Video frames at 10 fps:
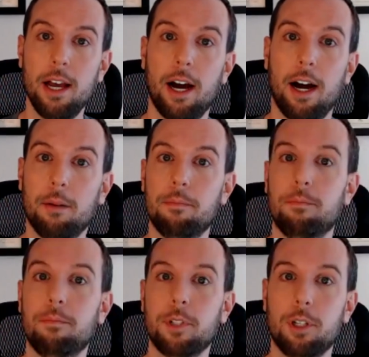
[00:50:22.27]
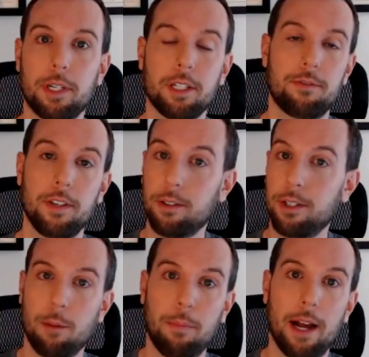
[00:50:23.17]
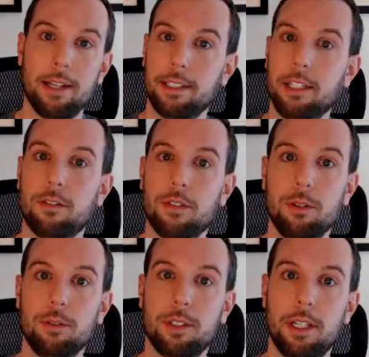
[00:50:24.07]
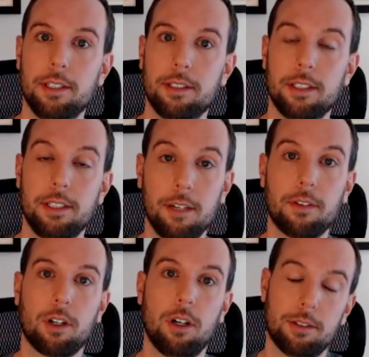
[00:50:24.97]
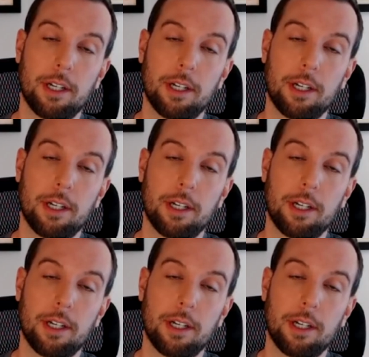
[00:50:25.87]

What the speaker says: because figuring out bias in interviews is difficult.